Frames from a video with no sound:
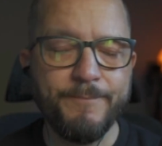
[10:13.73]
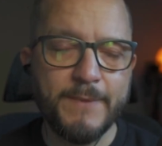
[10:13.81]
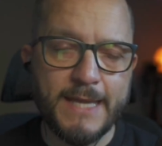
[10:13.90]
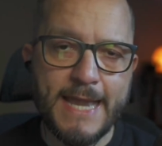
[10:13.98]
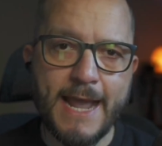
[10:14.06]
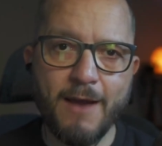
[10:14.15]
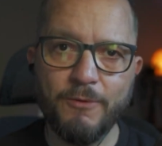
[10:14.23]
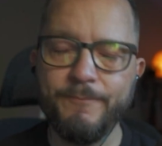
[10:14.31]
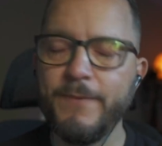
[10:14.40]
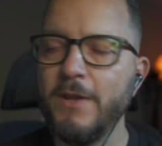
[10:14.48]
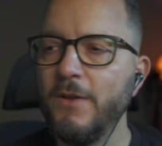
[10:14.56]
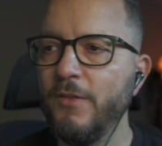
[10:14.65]
Now,
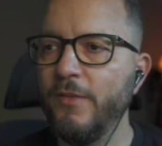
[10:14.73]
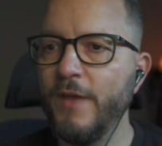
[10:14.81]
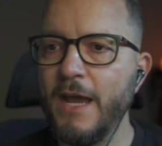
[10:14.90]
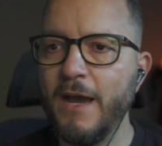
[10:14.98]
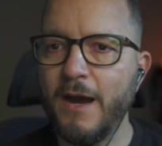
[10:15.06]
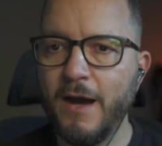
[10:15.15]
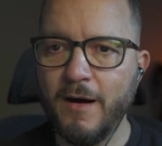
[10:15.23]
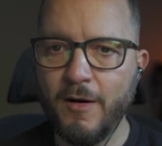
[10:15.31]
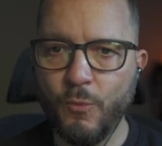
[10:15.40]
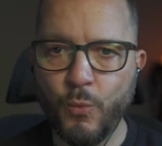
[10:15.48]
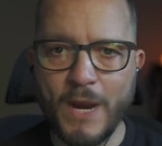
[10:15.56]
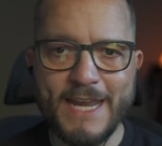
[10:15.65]
there are
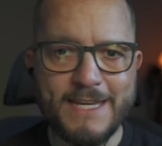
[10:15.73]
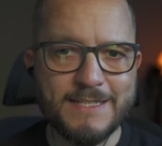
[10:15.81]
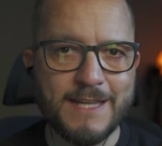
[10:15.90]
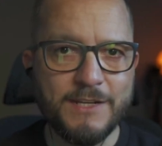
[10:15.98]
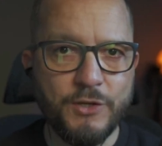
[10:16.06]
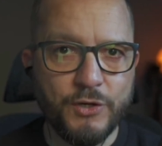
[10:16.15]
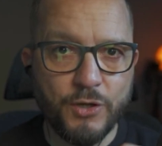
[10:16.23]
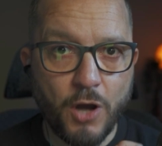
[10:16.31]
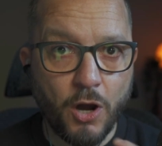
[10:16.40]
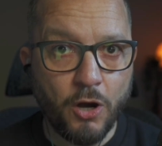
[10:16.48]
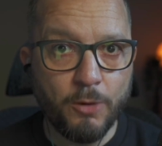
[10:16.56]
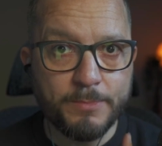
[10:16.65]
ways that you can
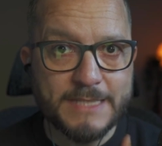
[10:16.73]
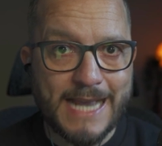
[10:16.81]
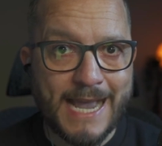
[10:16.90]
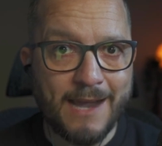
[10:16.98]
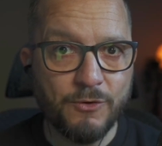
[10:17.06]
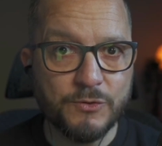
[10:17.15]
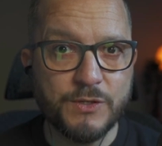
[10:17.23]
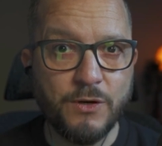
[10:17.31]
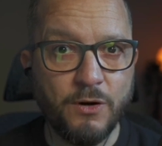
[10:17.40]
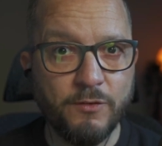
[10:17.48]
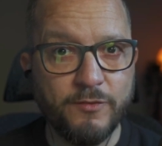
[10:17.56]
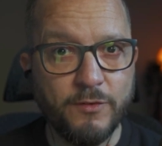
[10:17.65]
opt out
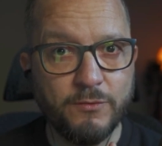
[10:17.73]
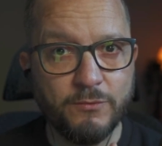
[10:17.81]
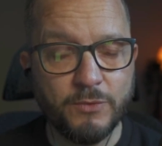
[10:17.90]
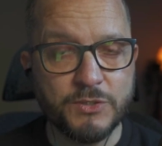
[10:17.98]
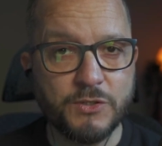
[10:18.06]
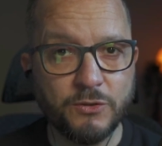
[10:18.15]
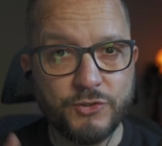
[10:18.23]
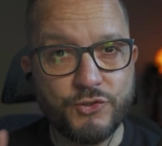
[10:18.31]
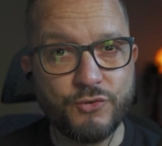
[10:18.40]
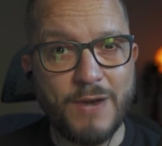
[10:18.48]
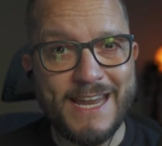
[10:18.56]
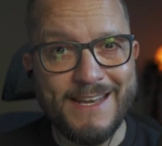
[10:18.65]
of what's called
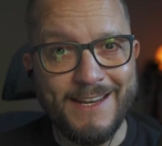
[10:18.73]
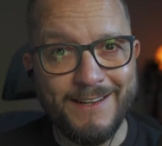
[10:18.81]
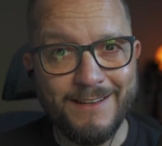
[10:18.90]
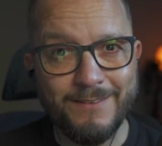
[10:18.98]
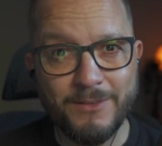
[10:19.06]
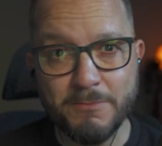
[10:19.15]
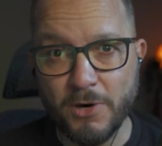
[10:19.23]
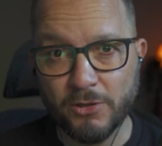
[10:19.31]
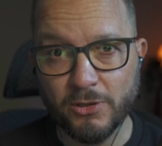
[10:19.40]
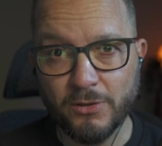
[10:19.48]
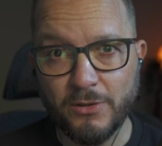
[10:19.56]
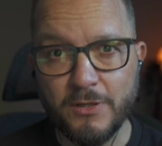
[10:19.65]
training the
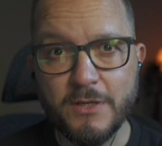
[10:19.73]
model.